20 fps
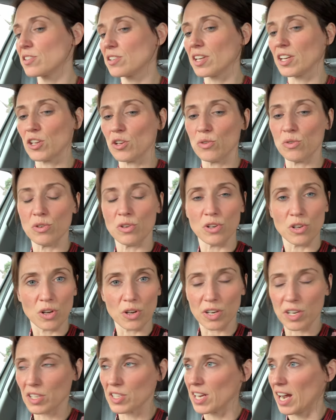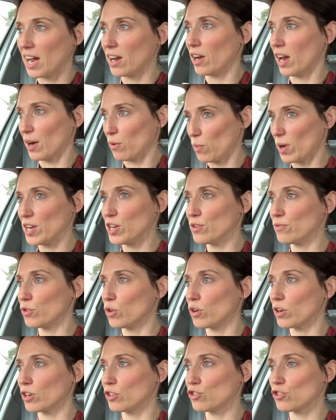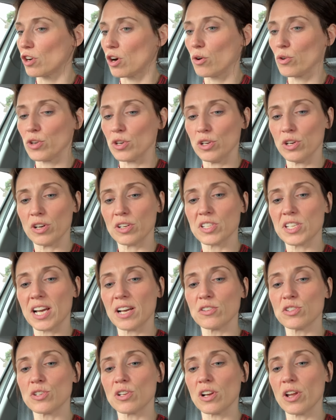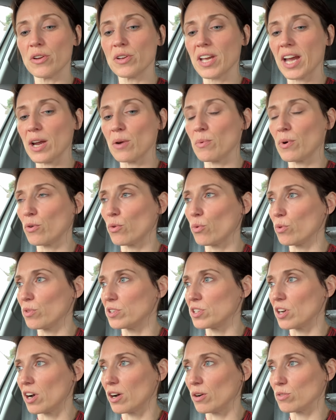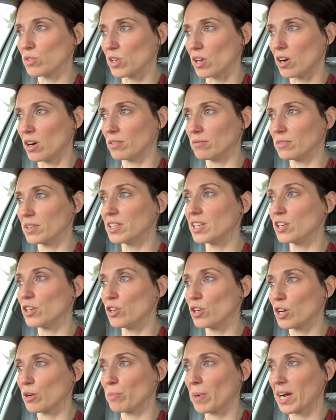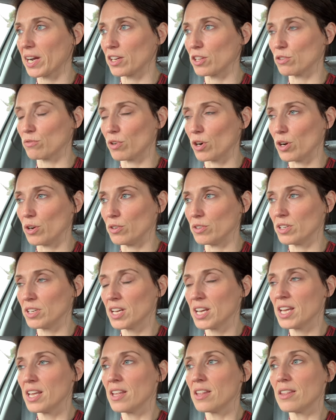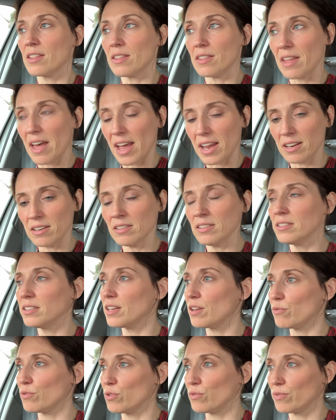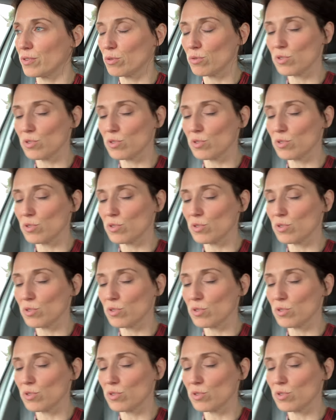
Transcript: that you look down, like when you've got control, you look down to locate where all the dials are, and then you look back at the road. Then if you feel